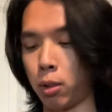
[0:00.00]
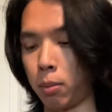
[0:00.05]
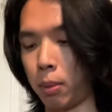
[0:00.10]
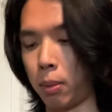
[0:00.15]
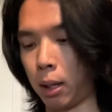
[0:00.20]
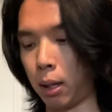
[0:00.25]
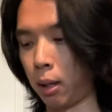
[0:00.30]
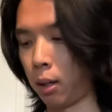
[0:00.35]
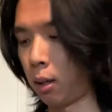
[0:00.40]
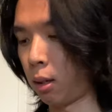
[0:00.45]

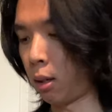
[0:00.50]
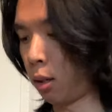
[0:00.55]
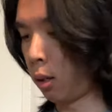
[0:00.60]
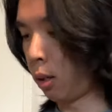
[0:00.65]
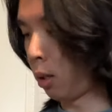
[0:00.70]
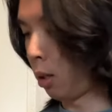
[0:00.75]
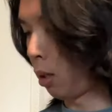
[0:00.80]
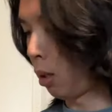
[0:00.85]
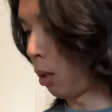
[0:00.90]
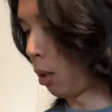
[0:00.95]
be.
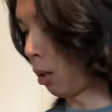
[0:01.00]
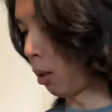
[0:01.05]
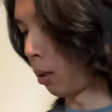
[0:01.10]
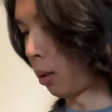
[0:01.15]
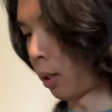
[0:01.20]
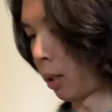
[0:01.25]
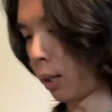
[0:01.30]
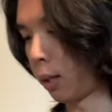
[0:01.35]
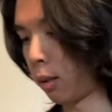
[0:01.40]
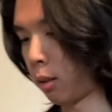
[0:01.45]
All
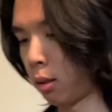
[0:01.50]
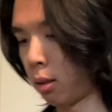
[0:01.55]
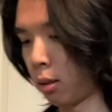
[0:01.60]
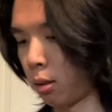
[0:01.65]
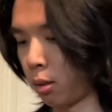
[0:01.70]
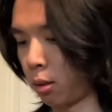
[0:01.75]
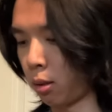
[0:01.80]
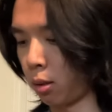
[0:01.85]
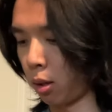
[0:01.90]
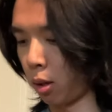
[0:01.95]
right,
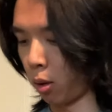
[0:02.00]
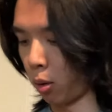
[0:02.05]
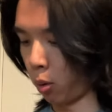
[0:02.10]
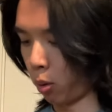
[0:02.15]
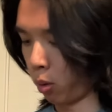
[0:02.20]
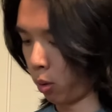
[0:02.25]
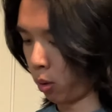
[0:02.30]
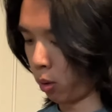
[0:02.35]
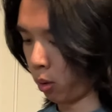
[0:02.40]
so